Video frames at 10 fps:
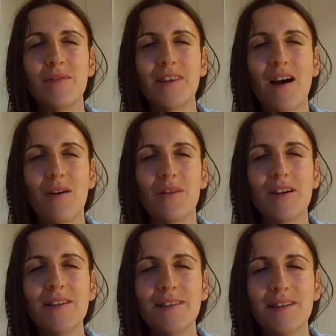with
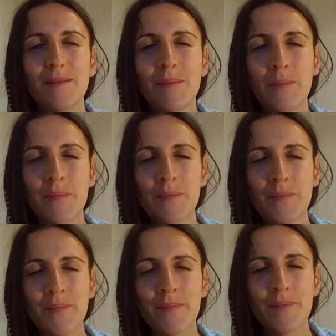ours,
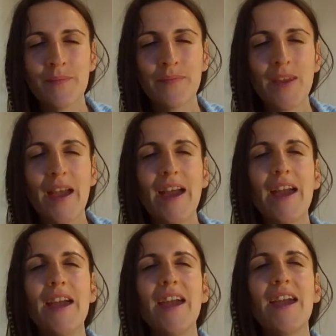
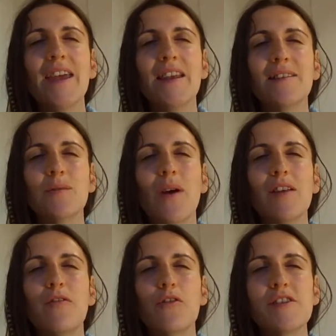and as well
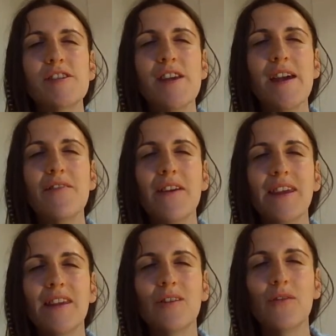for sharing
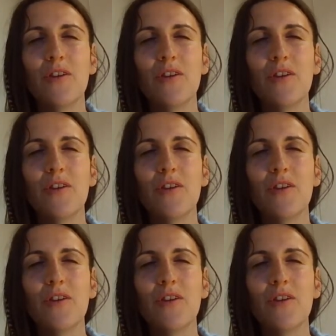it on